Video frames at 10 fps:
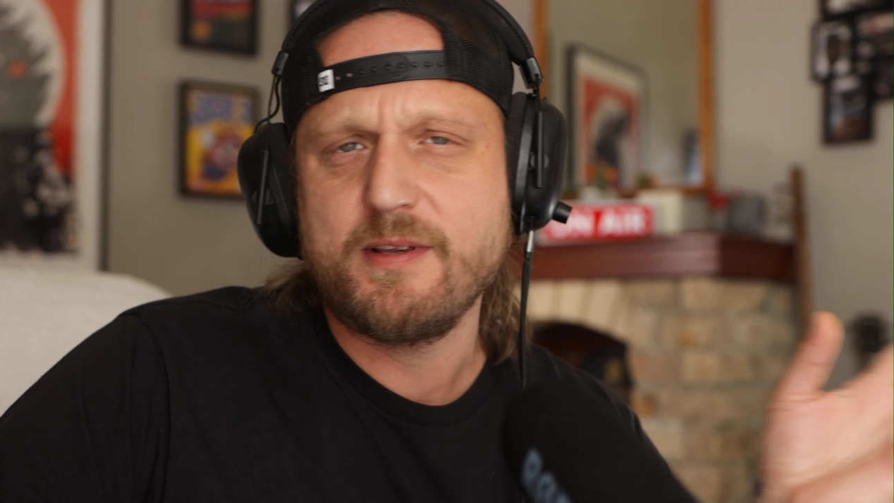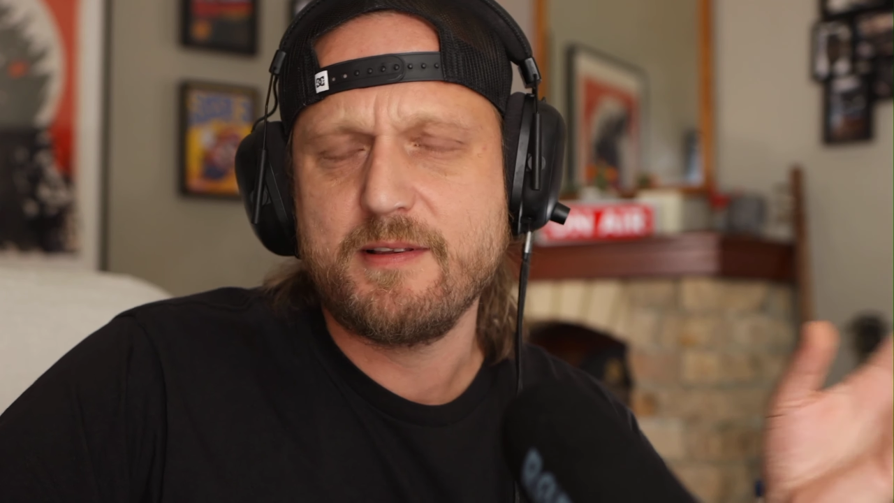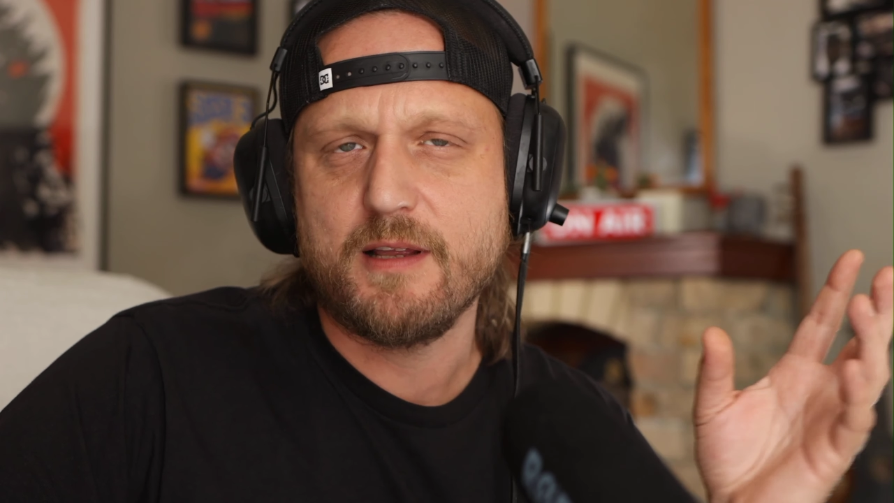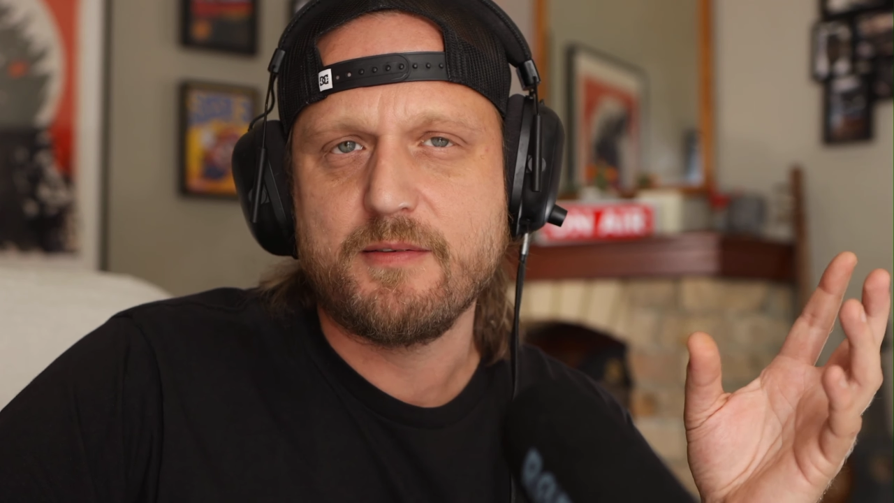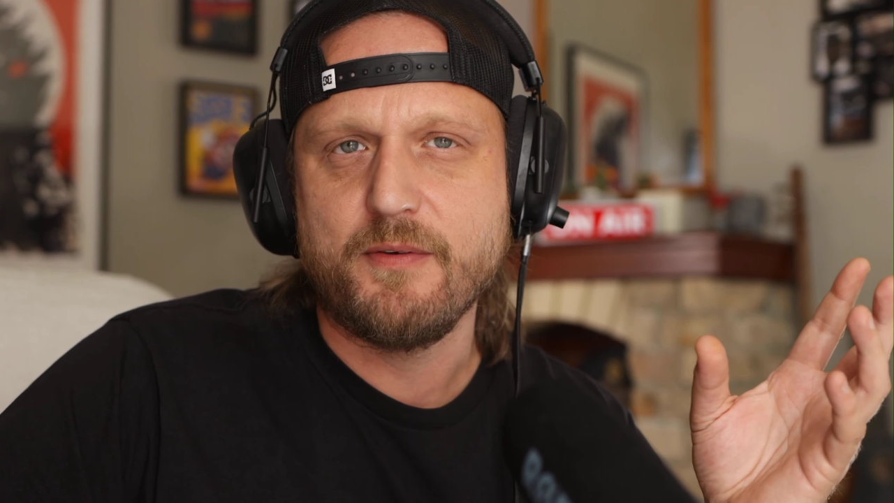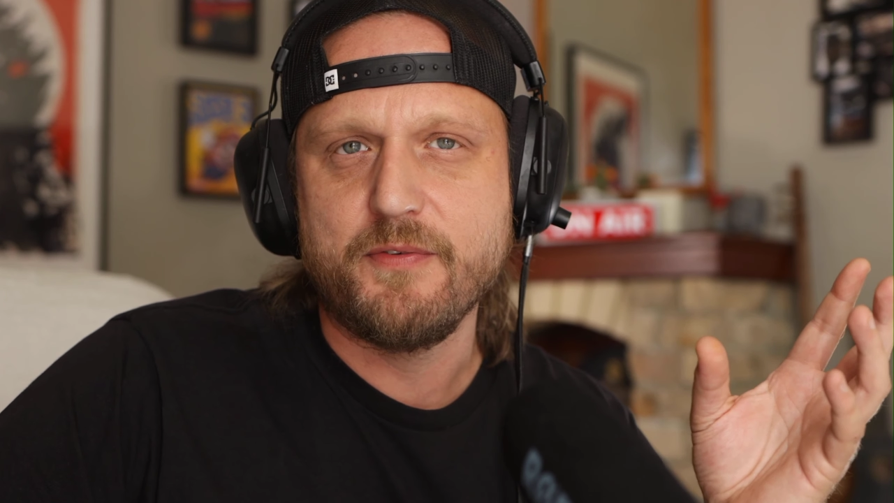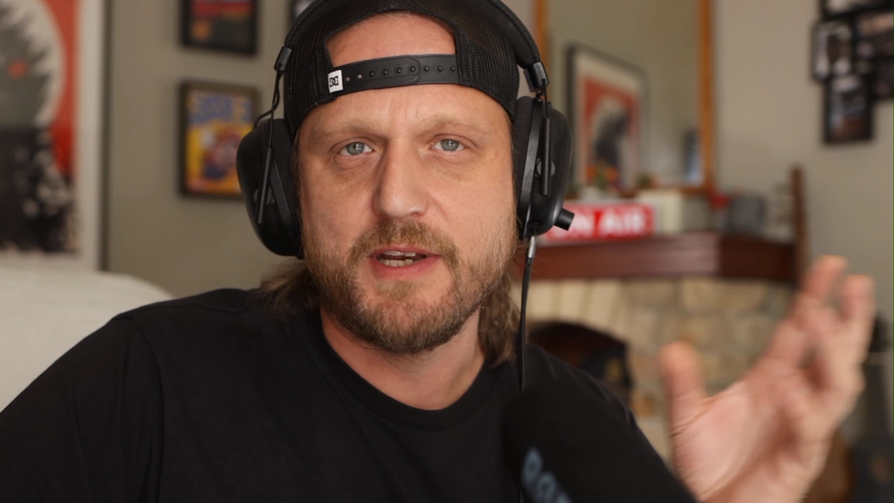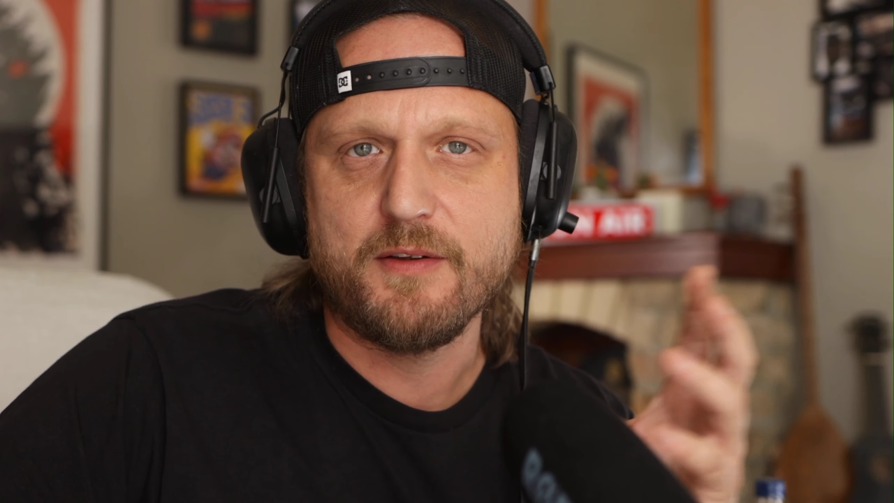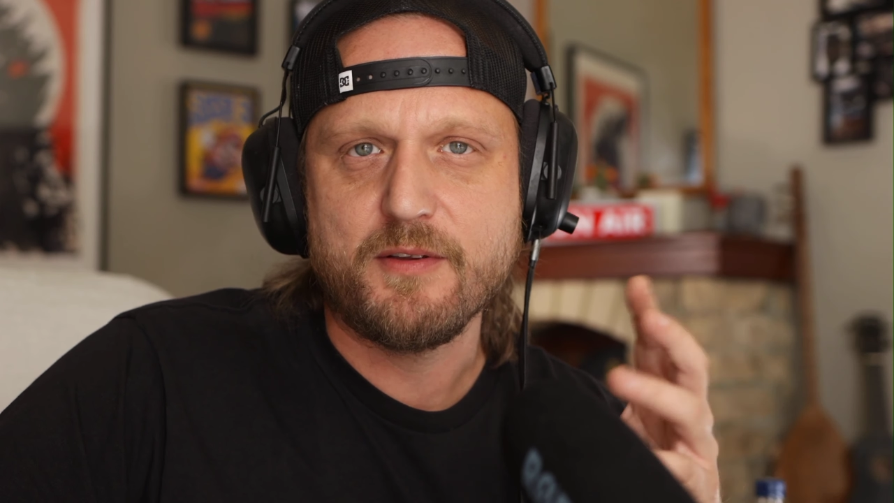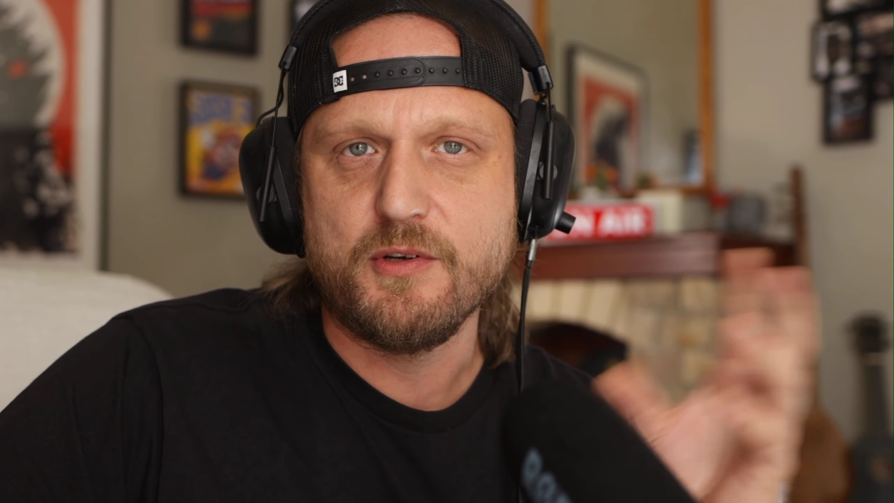there's lots of other
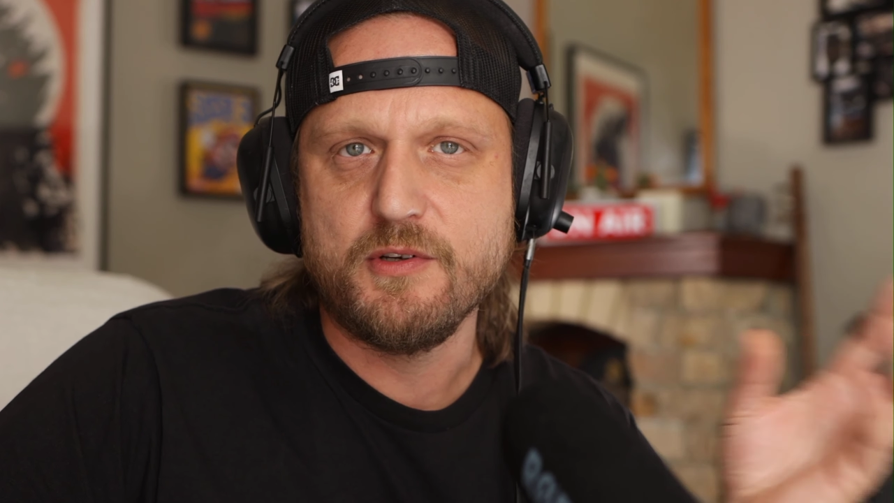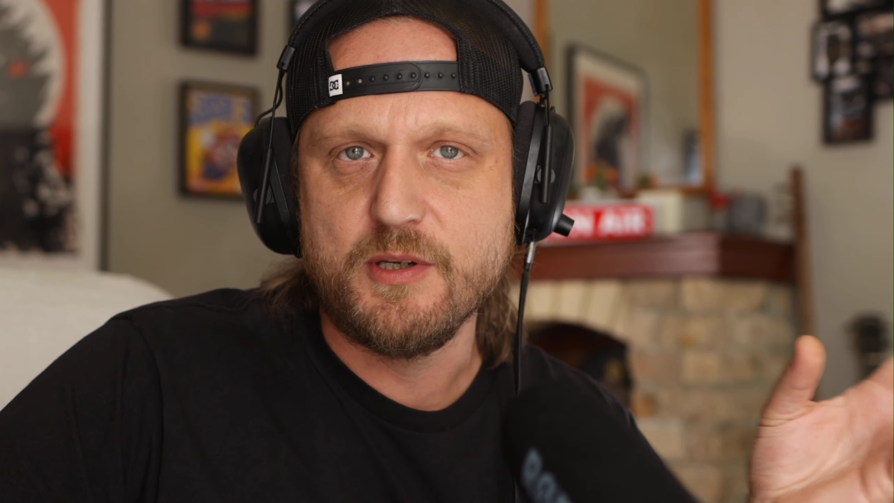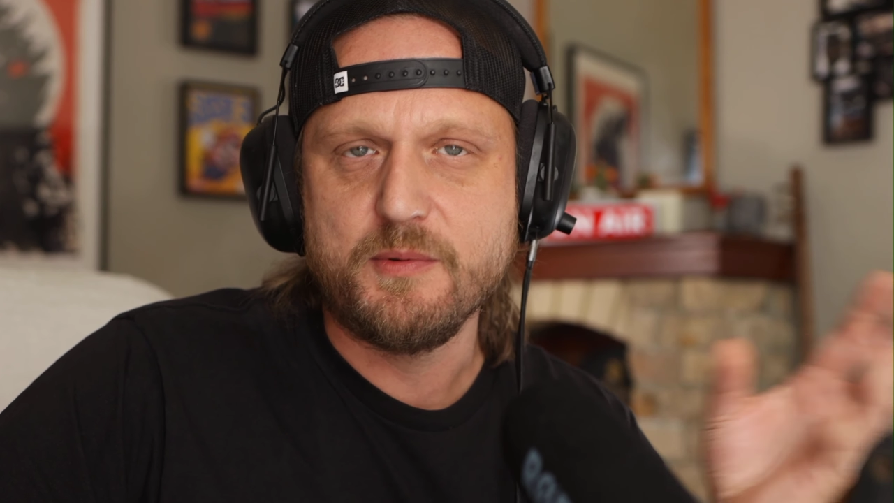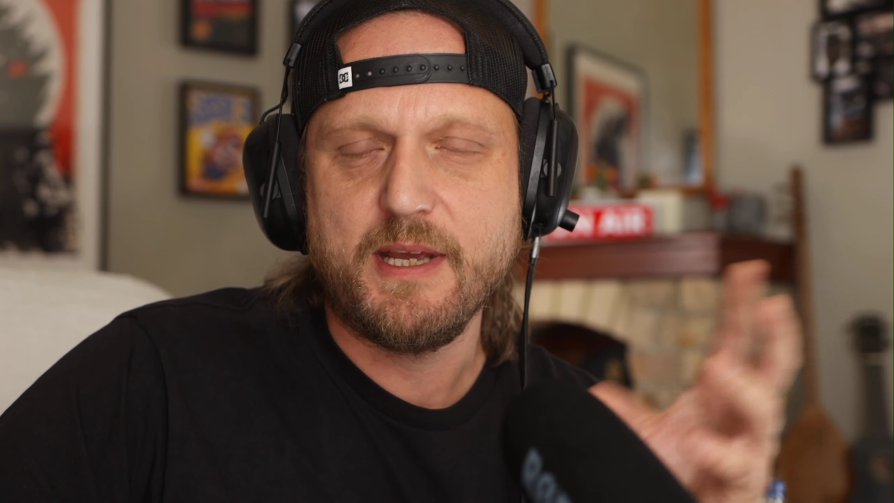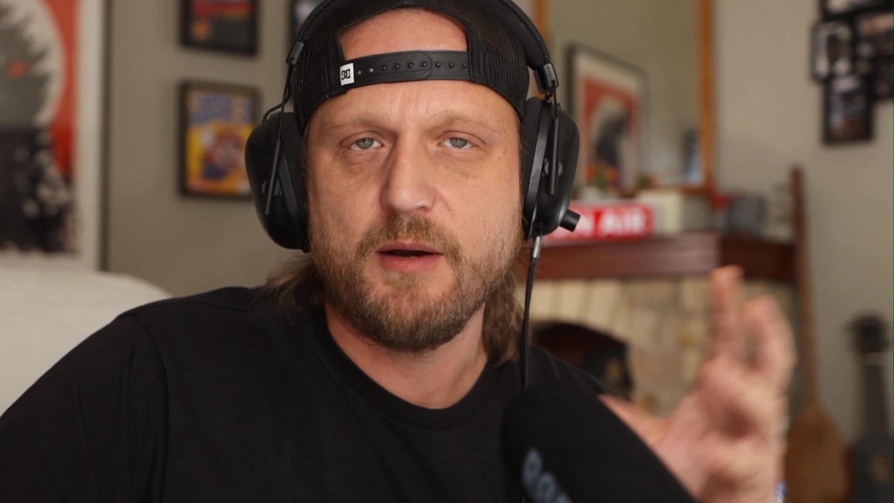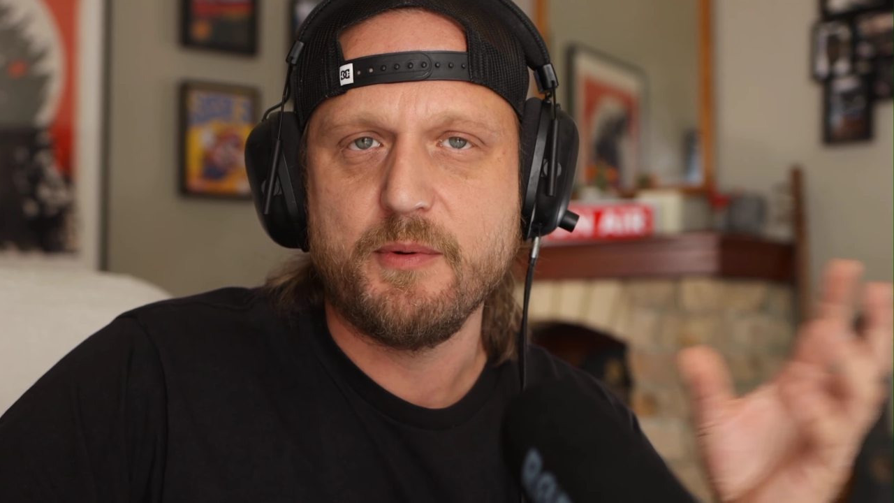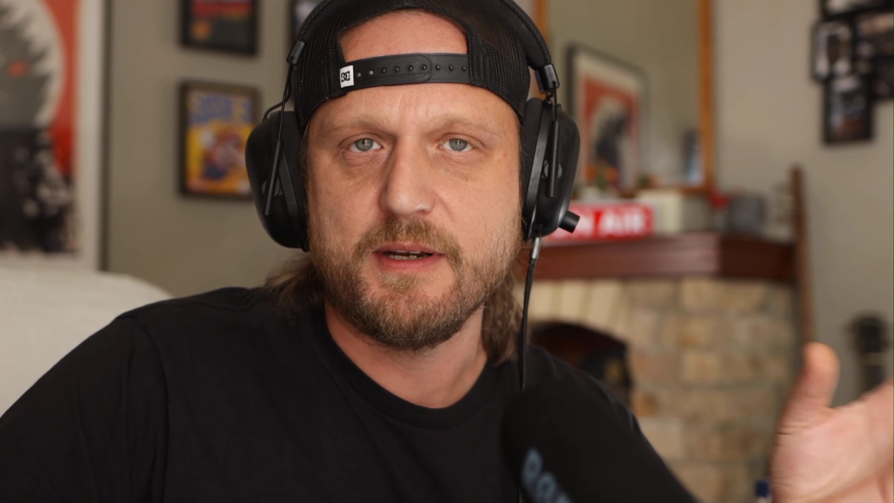videos on YouTube to help